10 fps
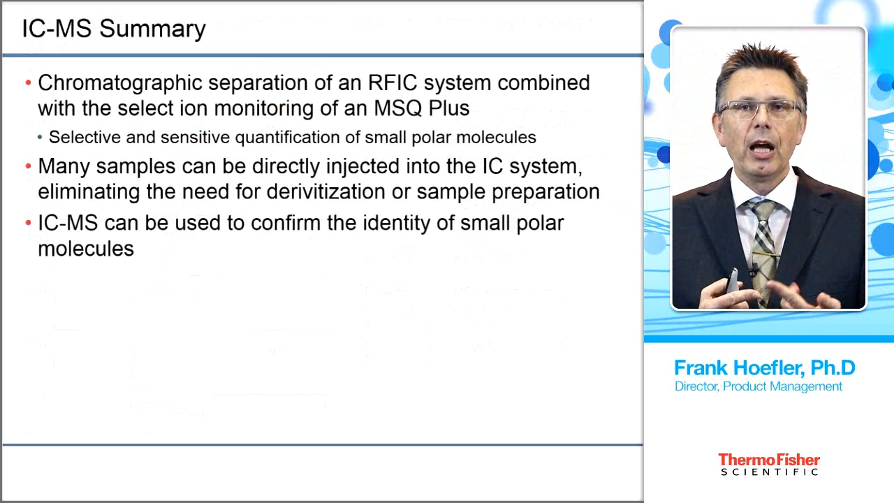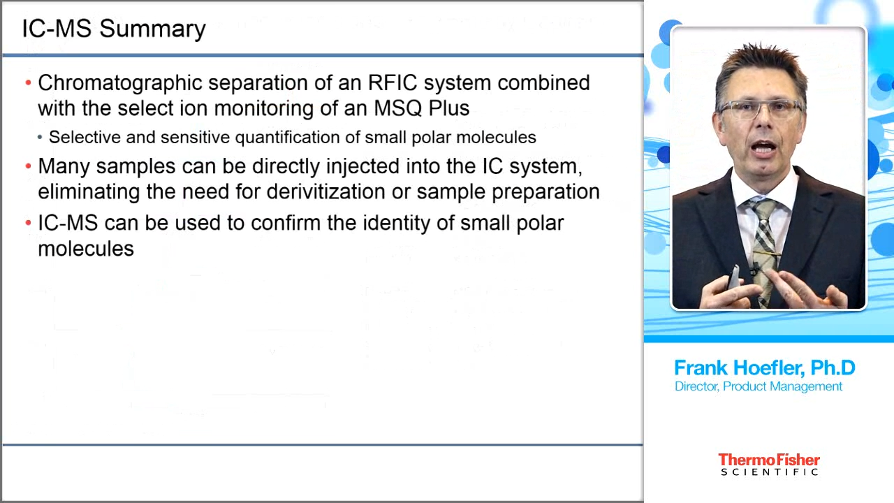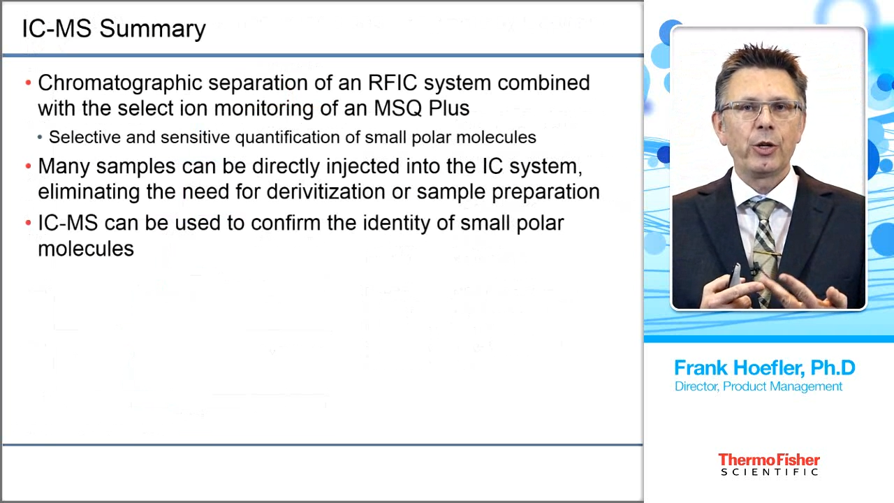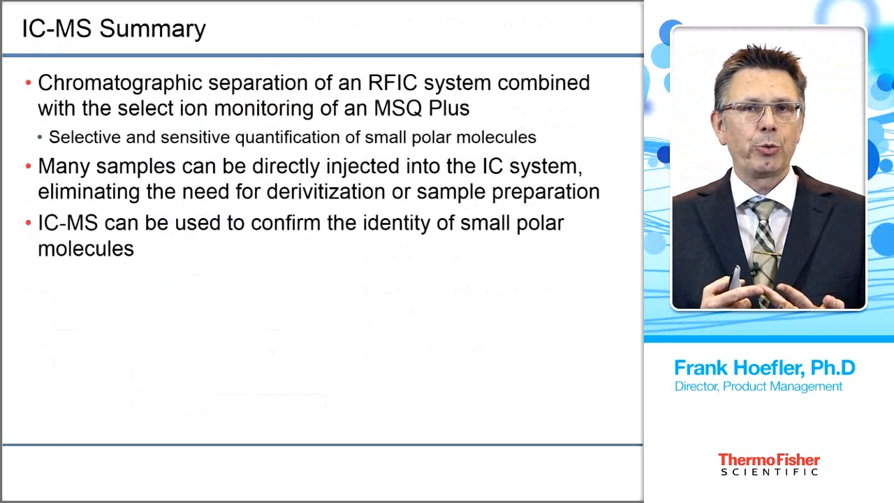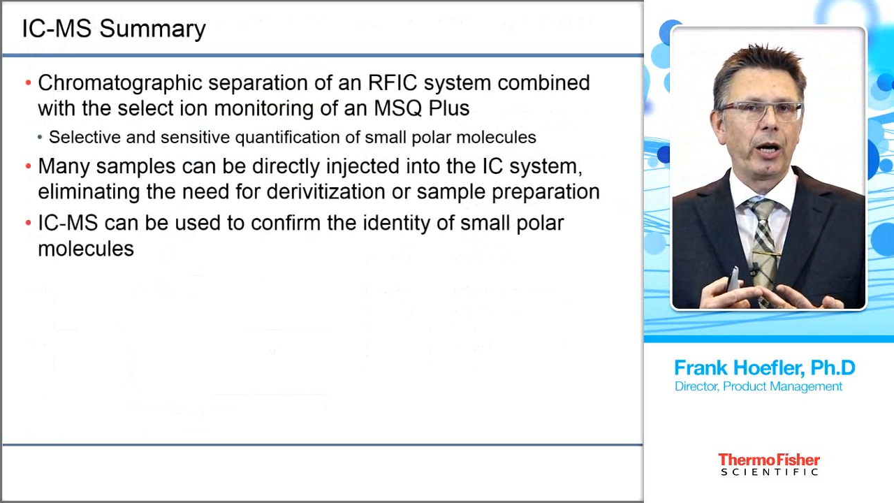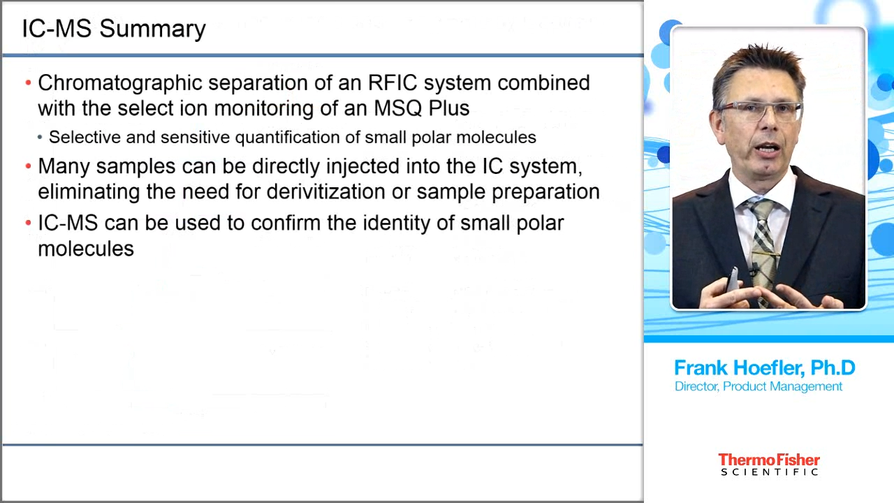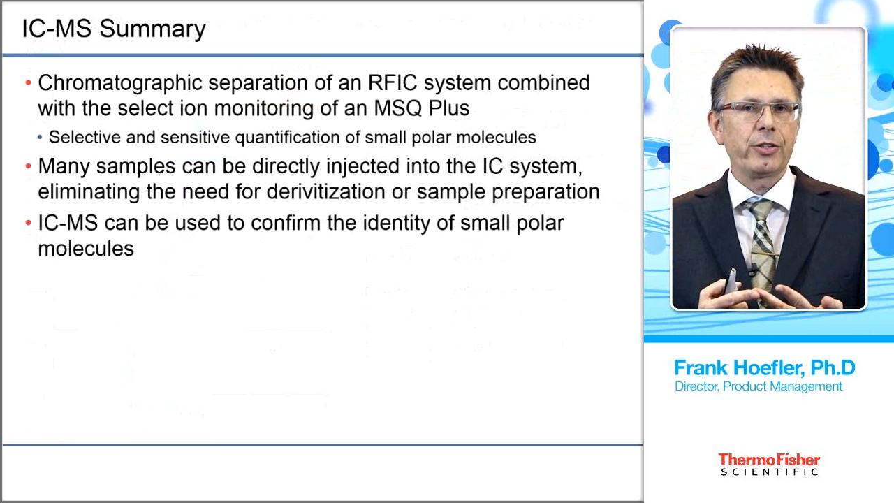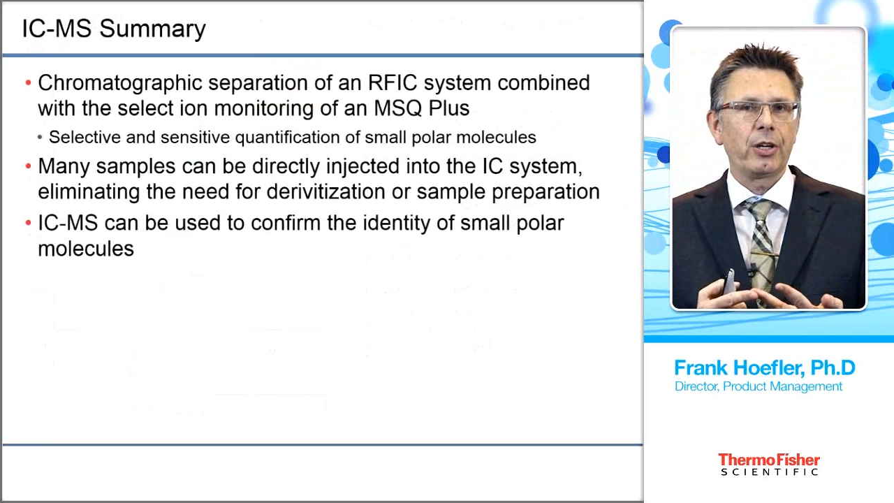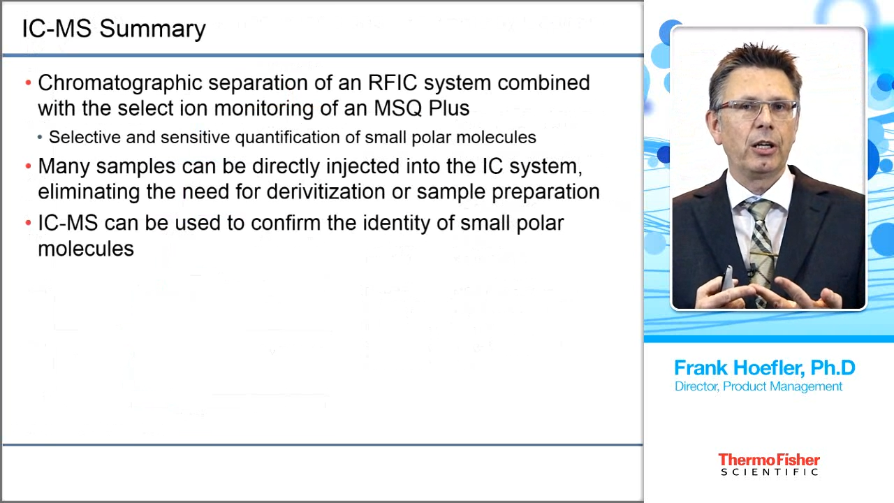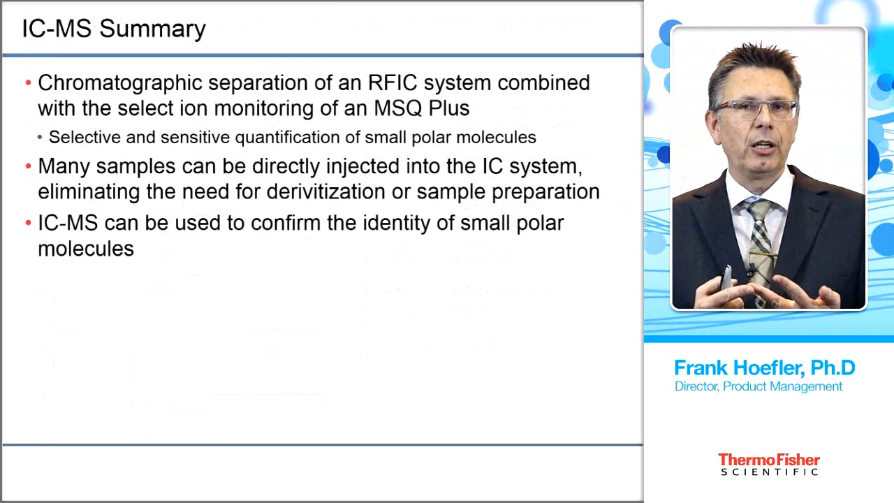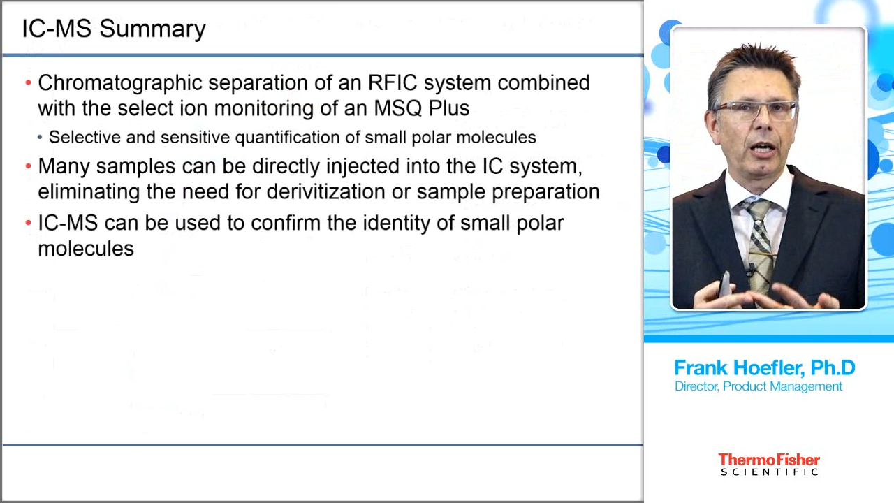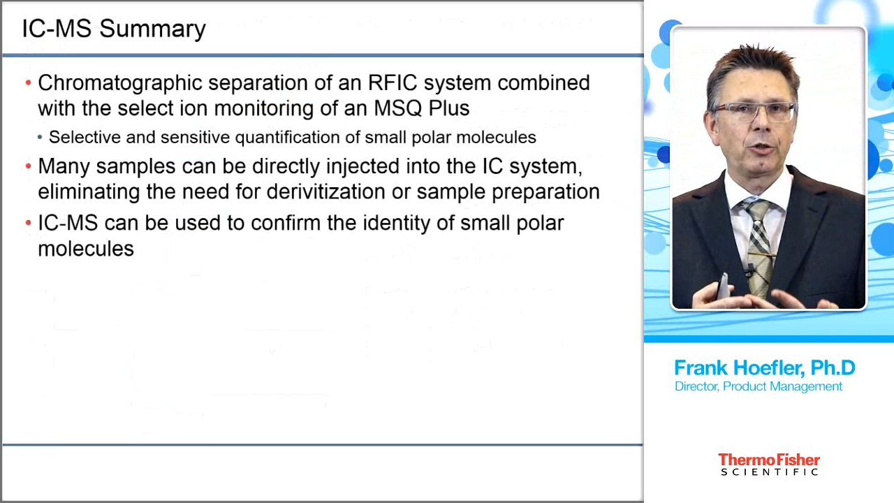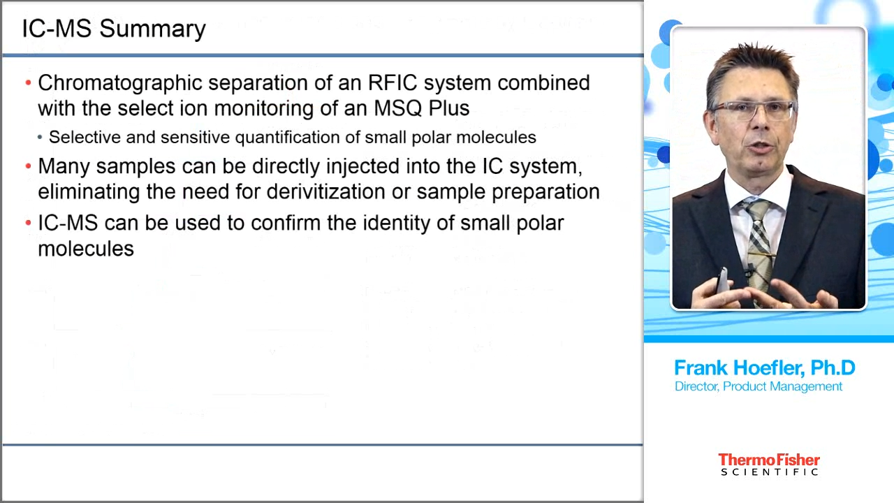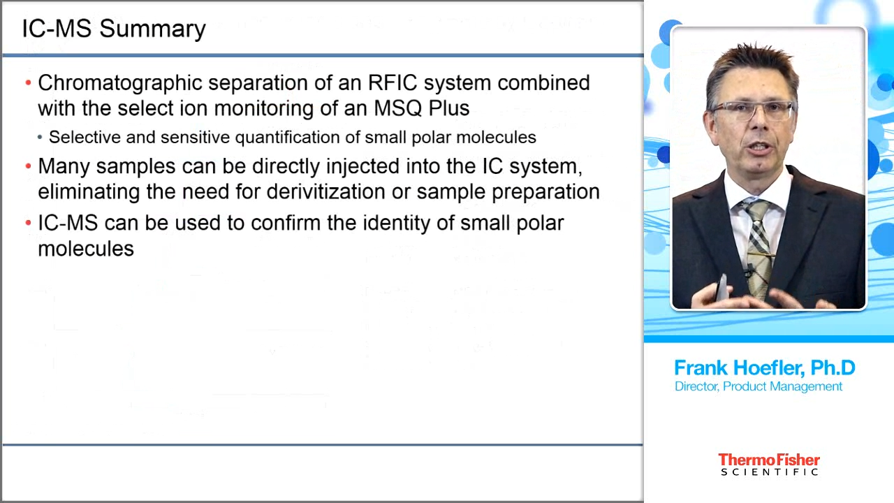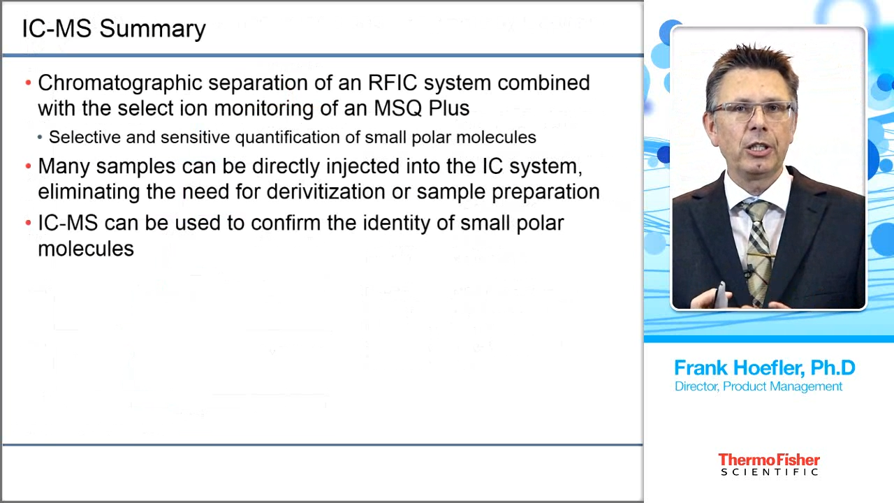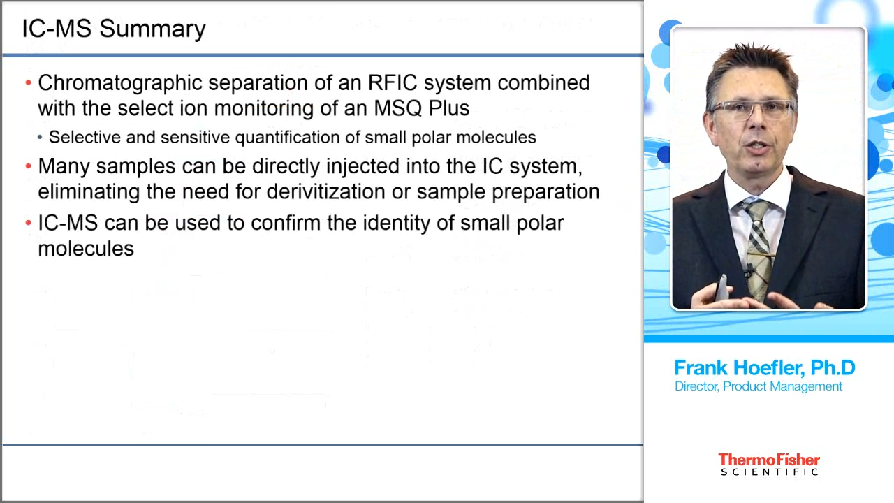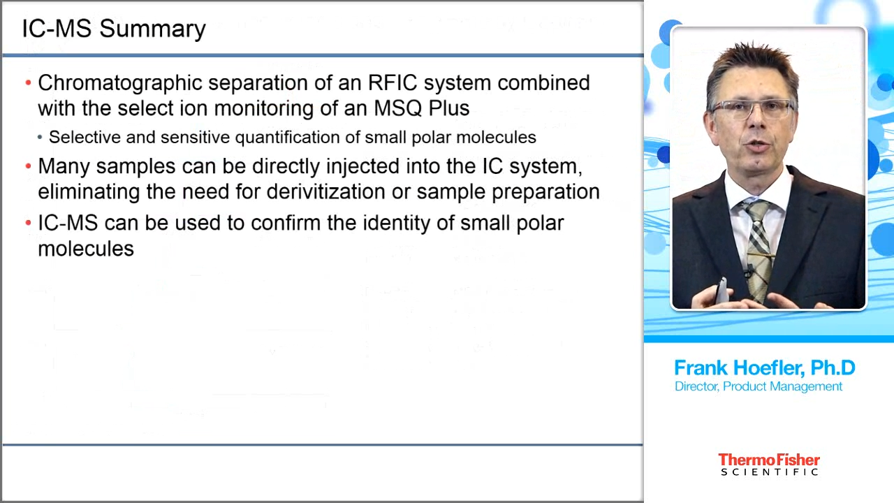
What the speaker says: as well as an electrolytic